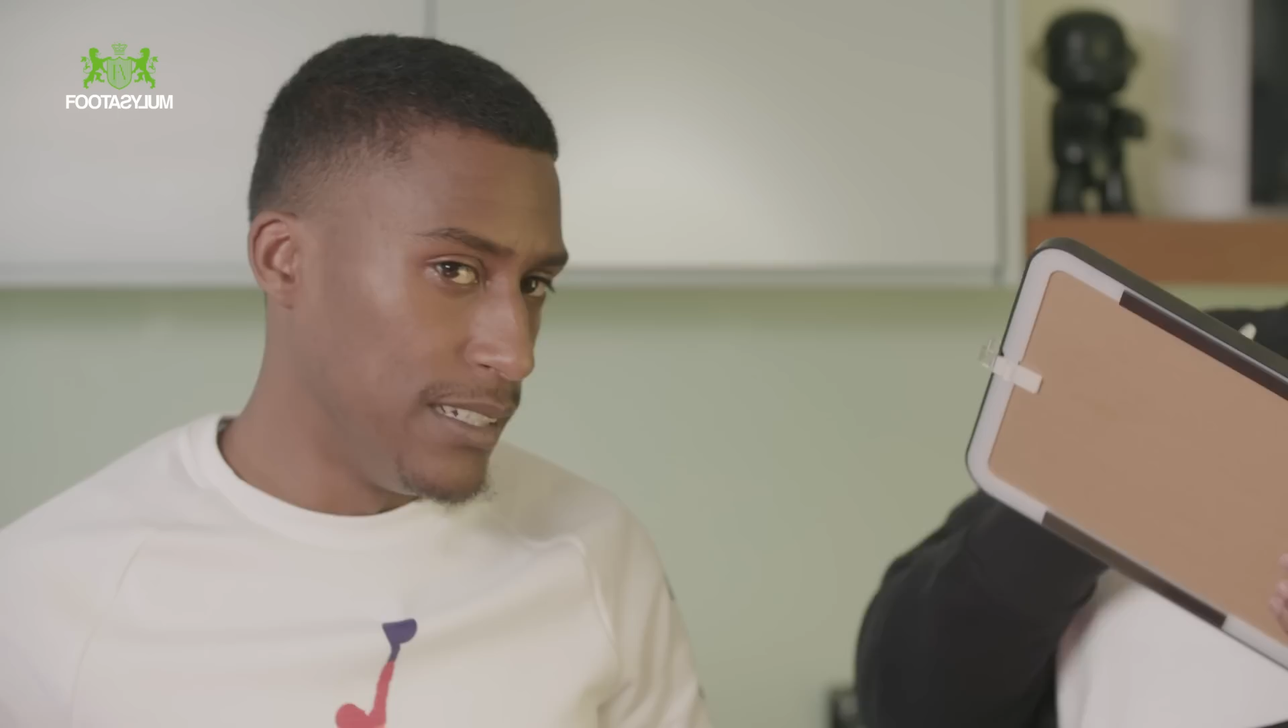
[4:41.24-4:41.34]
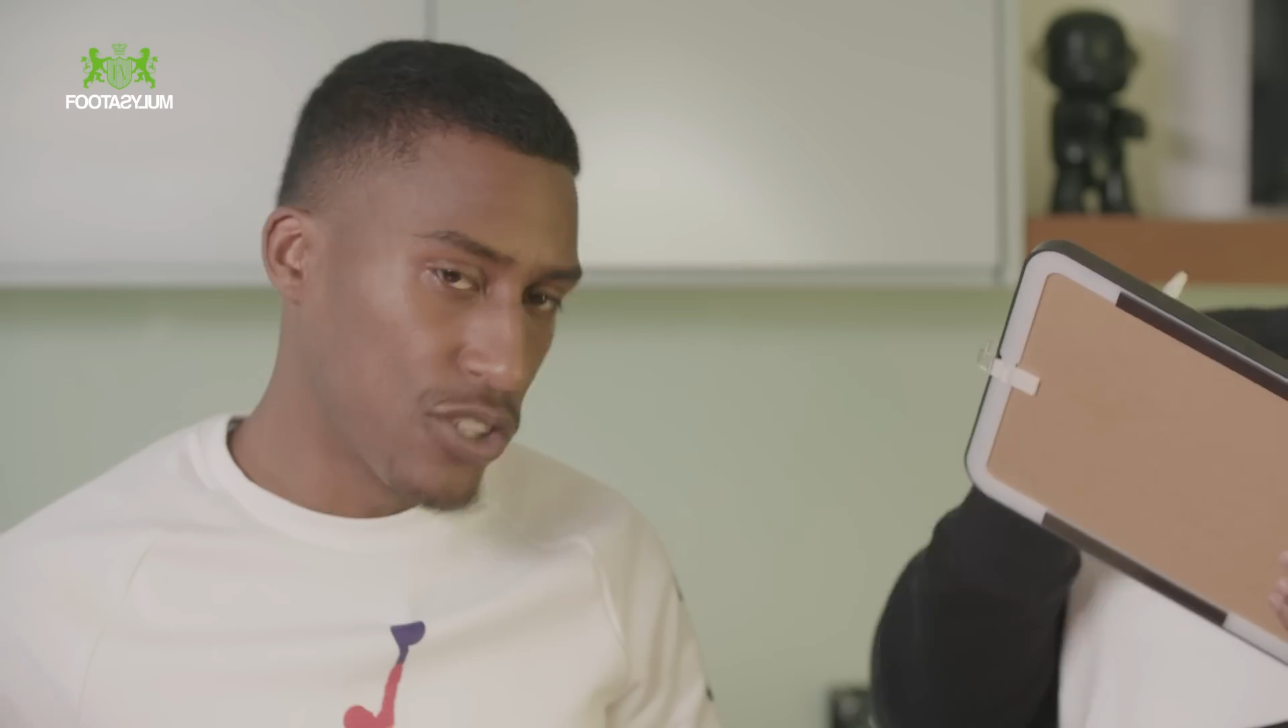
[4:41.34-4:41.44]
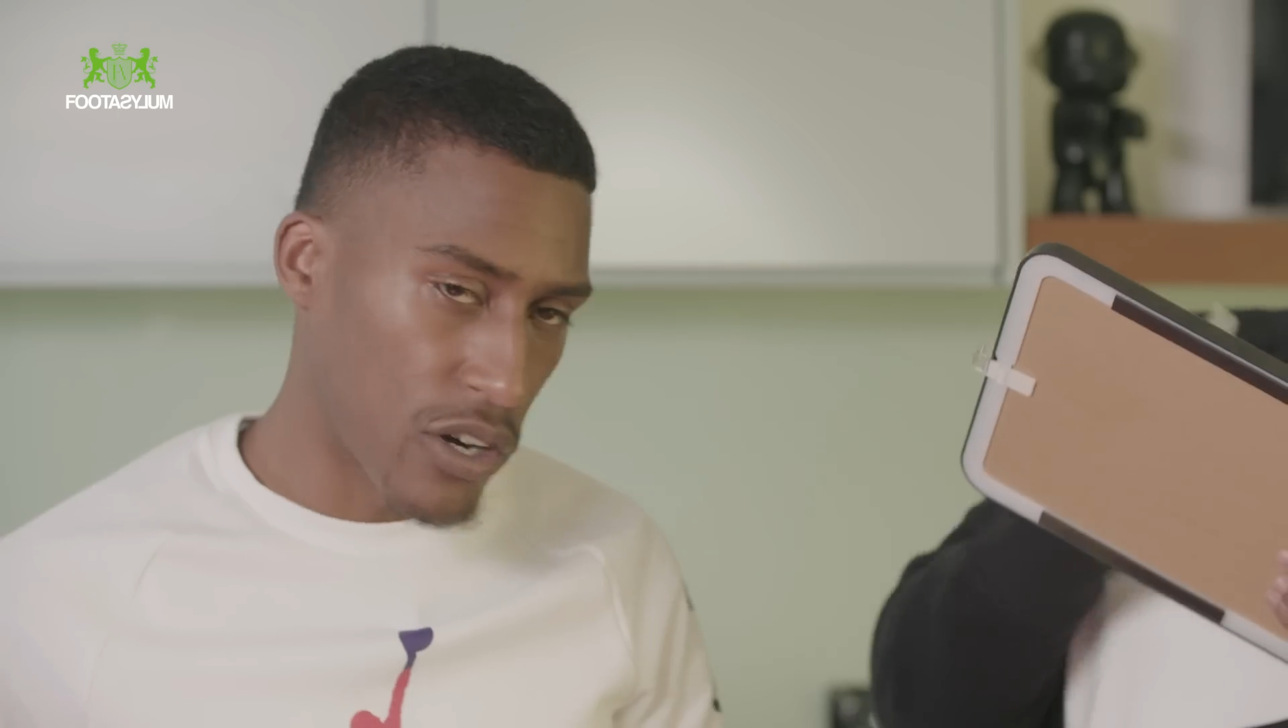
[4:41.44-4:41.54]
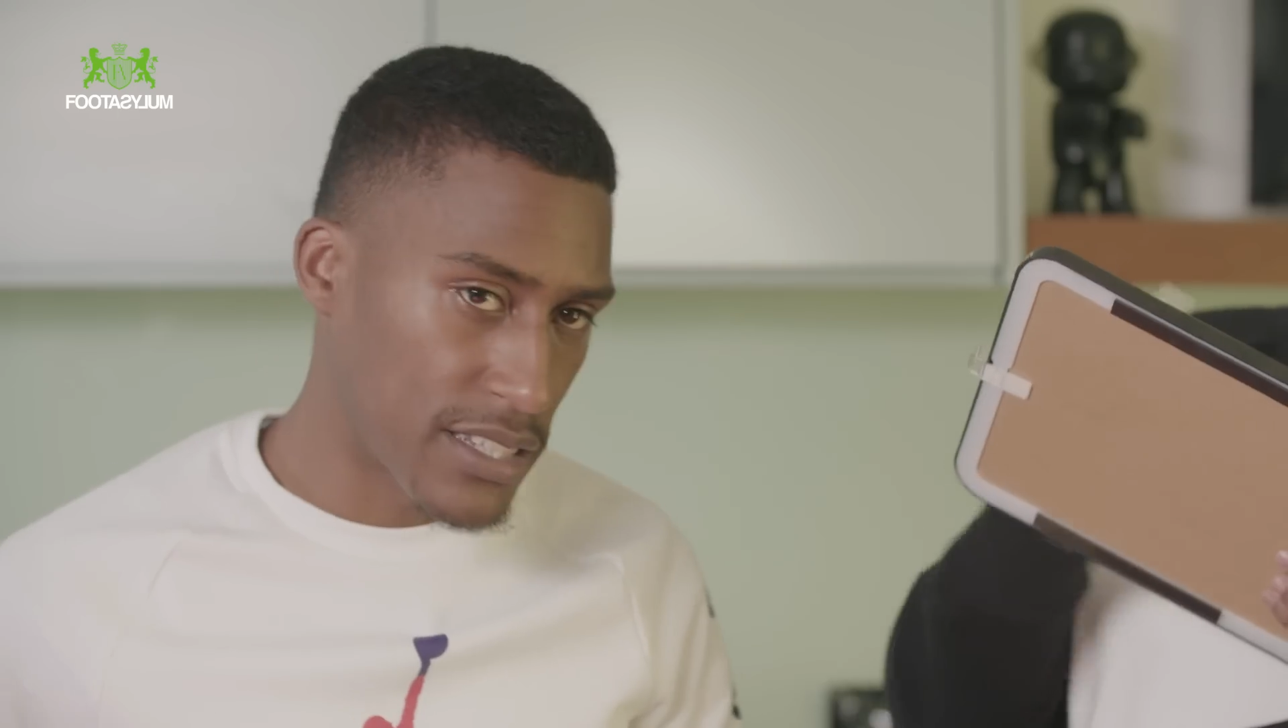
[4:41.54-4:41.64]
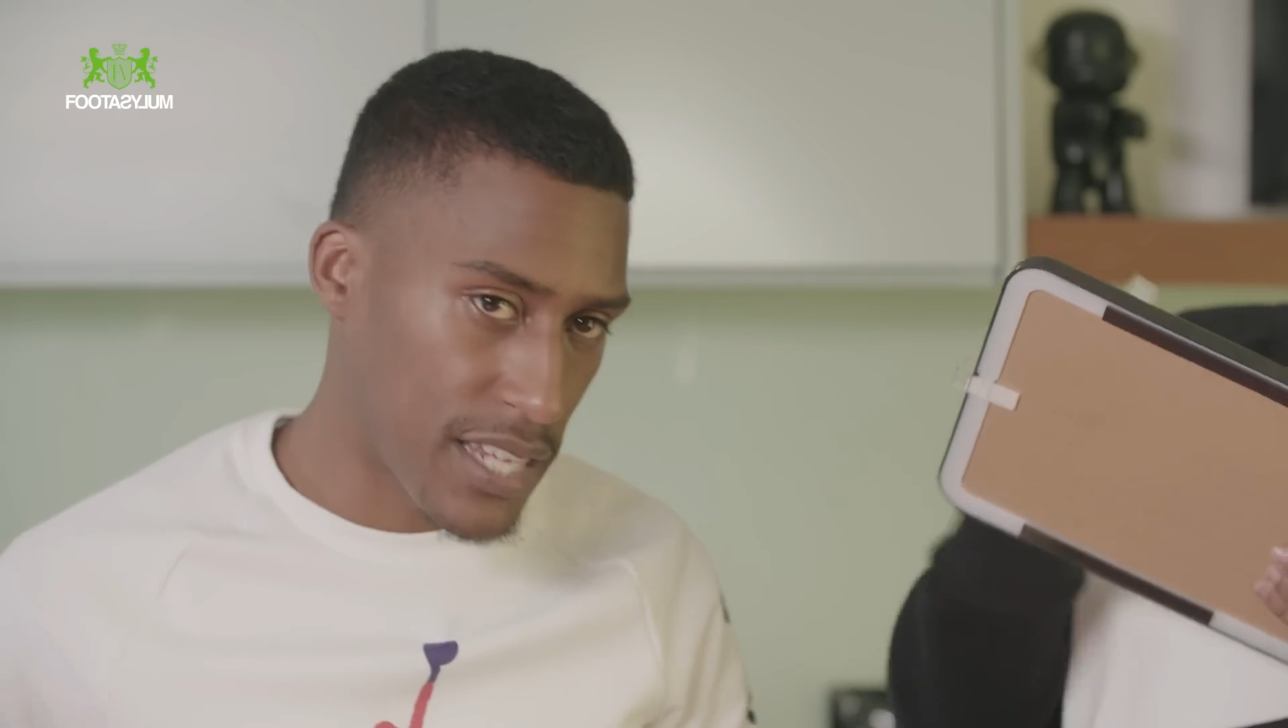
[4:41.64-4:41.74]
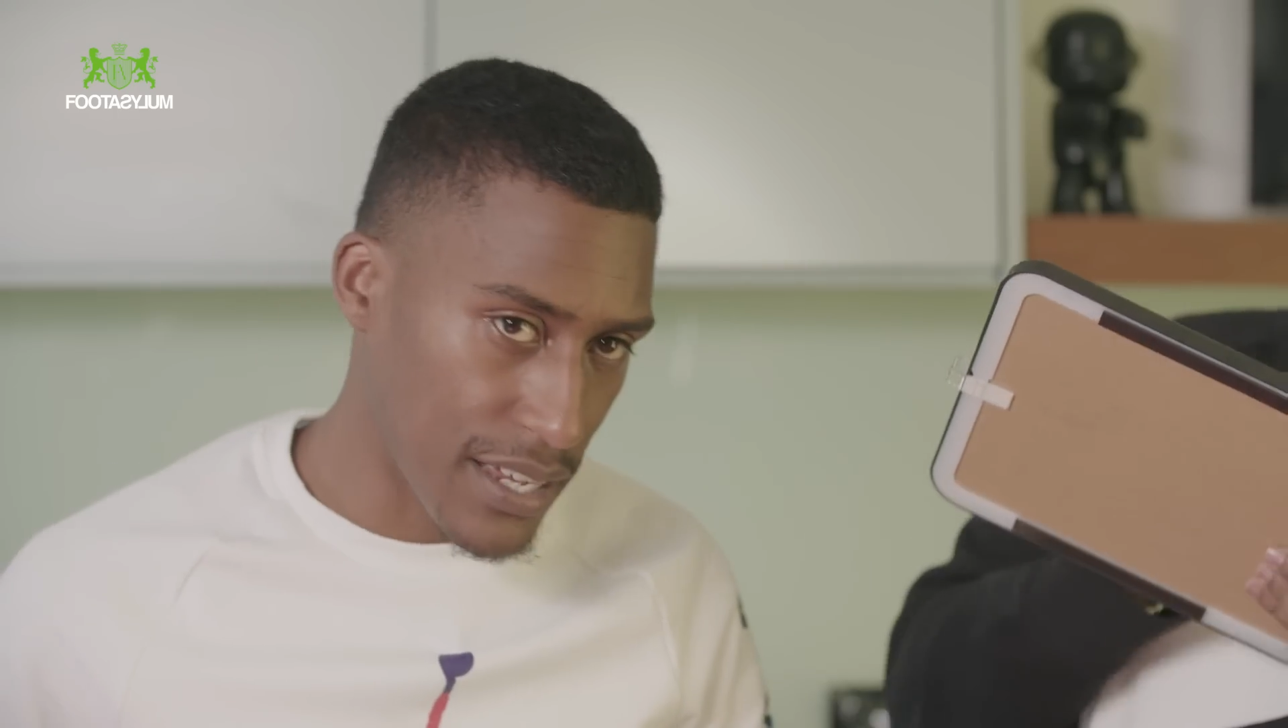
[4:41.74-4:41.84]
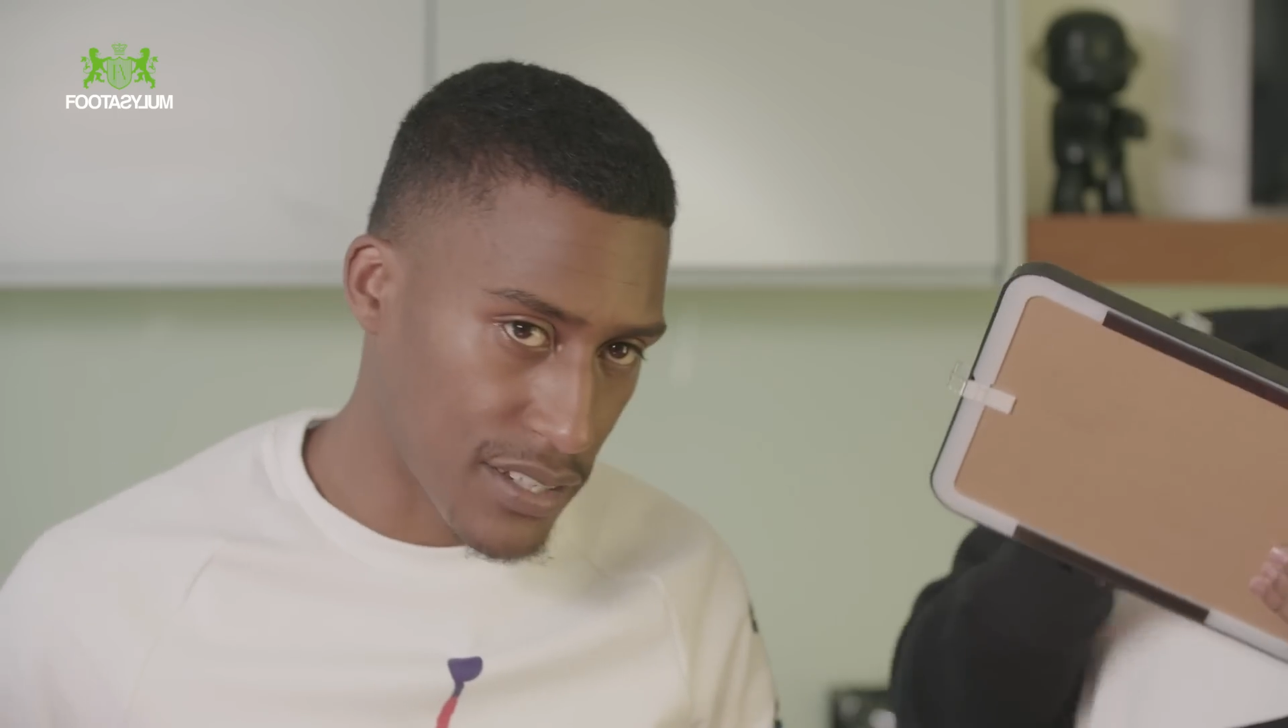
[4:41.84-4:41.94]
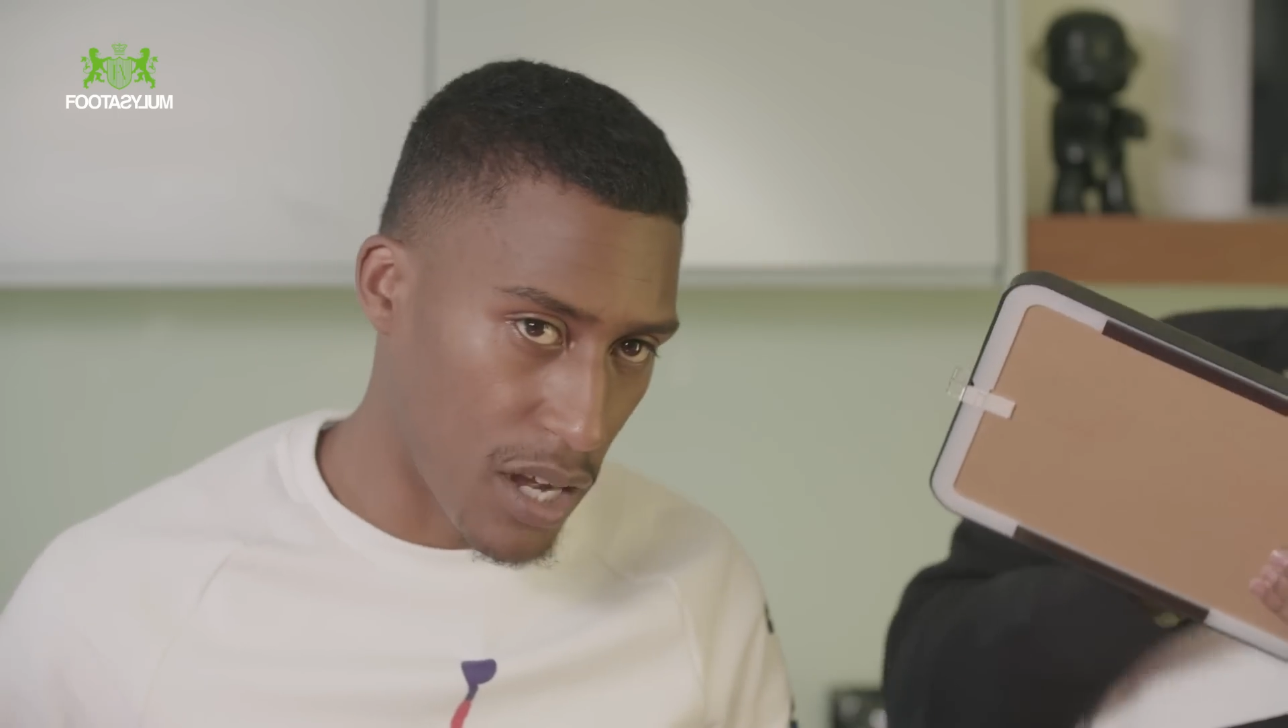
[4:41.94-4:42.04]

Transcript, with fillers: has got a test